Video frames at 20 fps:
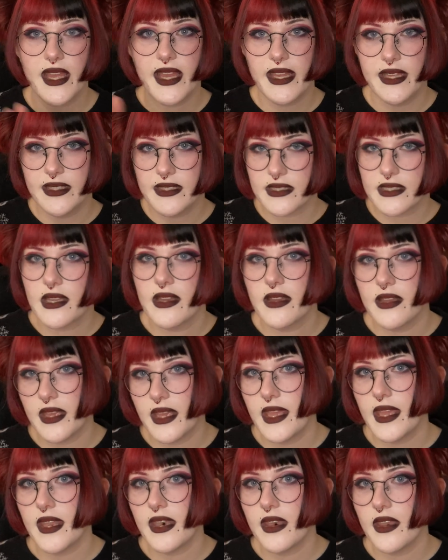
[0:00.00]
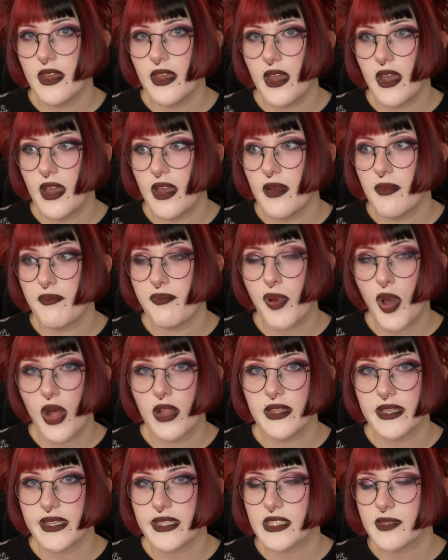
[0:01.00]
is in
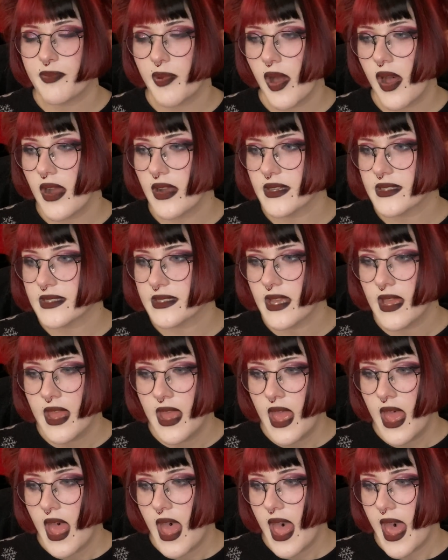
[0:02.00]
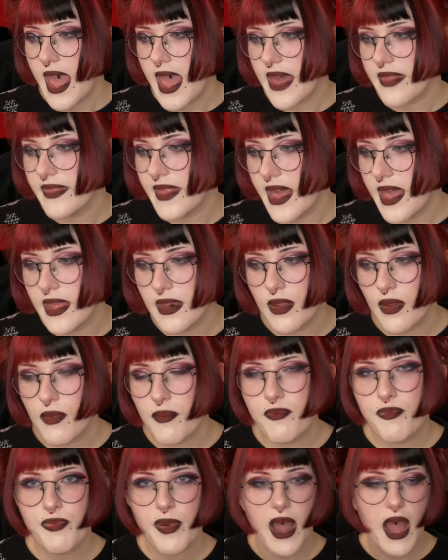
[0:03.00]
Paulyne's box. And then
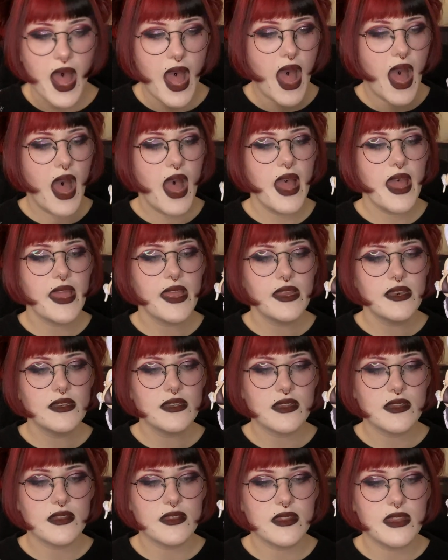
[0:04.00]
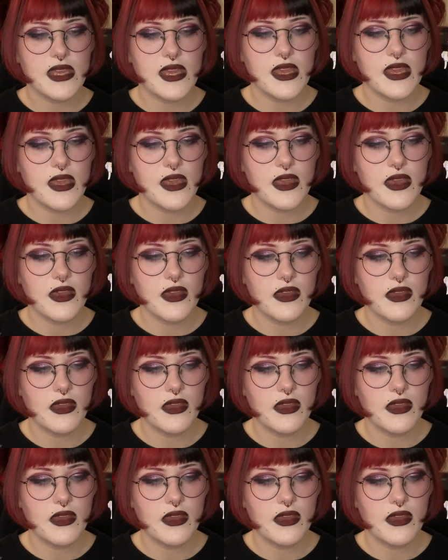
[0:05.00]
behind the